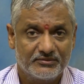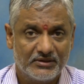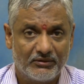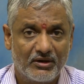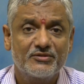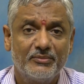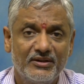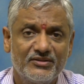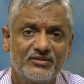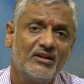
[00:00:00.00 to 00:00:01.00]
Yavanas
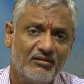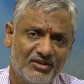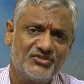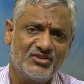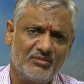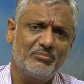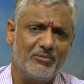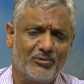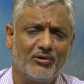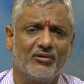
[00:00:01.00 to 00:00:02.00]
means western
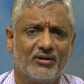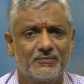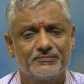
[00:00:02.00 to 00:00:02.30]
people only.